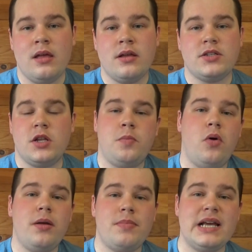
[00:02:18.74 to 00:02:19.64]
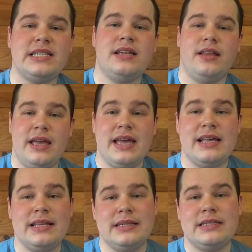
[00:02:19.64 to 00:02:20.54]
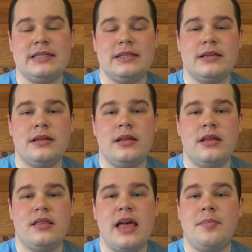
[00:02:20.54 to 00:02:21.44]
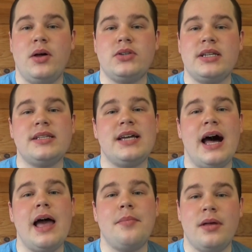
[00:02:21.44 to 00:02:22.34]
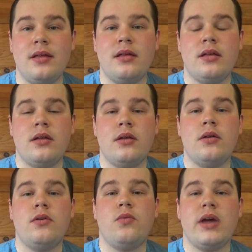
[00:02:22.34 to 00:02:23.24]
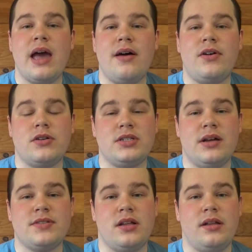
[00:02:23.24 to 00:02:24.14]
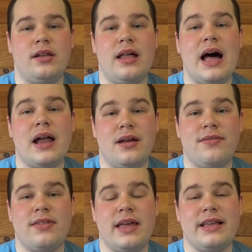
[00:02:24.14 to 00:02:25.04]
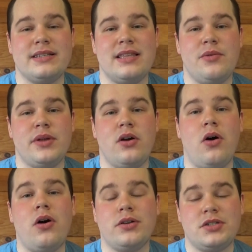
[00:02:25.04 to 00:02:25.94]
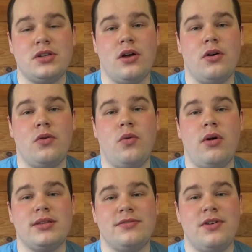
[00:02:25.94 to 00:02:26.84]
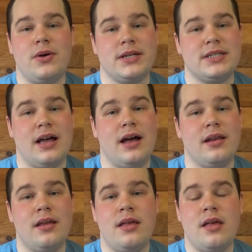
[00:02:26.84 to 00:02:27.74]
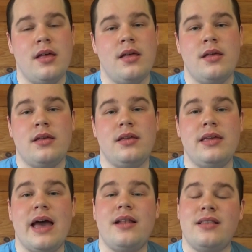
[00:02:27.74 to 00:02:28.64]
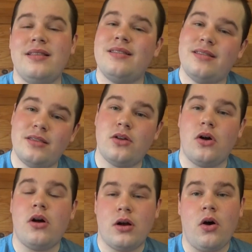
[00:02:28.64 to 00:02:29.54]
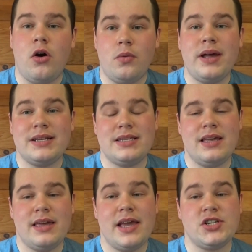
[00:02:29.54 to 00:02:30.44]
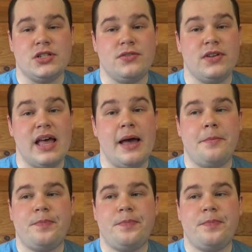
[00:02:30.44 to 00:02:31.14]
So the point basically is that most of the time, we have ourselves a lot of things that we also want to focus on, yet there aren't always the occasions for that.